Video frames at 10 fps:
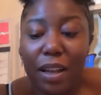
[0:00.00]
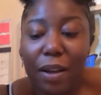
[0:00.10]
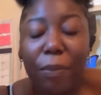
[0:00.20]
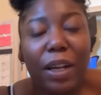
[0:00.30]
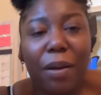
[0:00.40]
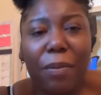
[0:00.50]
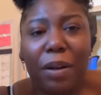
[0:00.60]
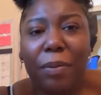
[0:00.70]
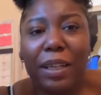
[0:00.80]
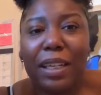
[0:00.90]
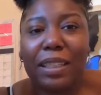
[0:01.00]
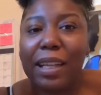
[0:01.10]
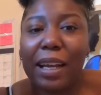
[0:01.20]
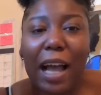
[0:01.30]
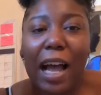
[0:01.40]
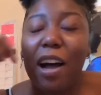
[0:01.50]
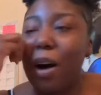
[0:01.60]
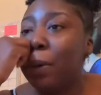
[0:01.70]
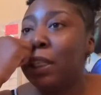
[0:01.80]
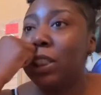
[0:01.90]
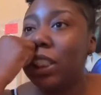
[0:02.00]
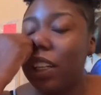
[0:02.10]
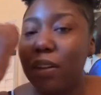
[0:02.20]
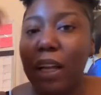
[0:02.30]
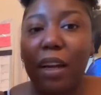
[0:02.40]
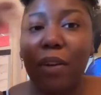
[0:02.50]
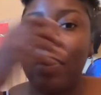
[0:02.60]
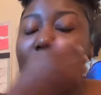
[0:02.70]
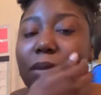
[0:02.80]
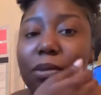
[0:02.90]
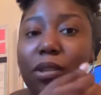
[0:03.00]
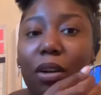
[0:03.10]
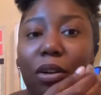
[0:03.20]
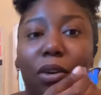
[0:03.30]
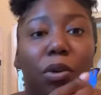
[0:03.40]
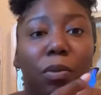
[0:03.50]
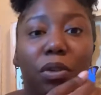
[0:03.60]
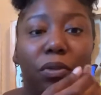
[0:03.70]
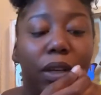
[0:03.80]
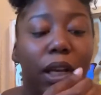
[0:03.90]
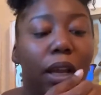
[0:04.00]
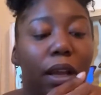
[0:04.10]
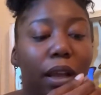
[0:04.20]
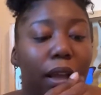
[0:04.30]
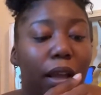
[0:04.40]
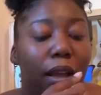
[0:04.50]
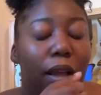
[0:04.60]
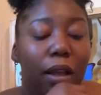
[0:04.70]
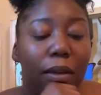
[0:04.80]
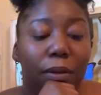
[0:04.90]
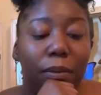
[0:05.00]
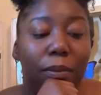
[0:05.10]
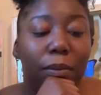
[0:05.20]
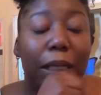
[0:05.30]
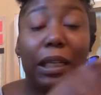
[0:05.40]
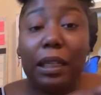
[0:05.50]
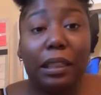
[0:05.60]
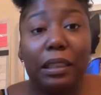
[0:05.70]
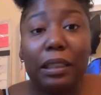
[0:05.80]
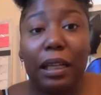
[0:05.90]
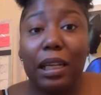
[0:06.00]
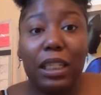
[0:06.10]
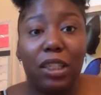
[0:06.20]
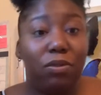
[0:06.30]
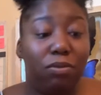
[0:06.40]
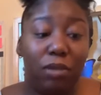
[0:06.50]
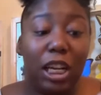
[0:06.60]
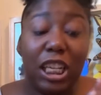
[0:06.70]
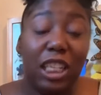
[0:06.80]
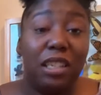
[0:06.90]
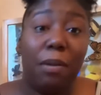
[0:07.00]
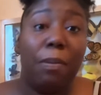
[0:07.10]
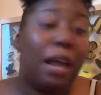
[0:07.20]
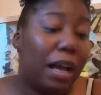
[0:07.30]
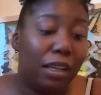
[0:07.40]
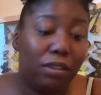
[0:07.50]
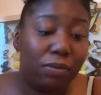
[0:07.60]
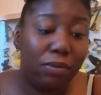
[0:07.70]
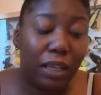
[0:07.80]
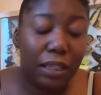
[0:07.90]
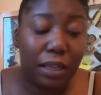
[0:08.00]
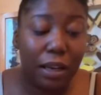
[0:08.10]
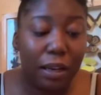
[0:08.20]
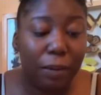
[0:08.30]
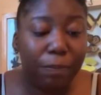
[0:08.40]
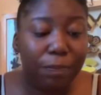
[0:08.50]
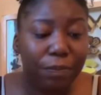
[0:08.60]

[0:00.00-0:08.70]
bring them up, because like I always channel like a random song or movie, because it just applies for that time.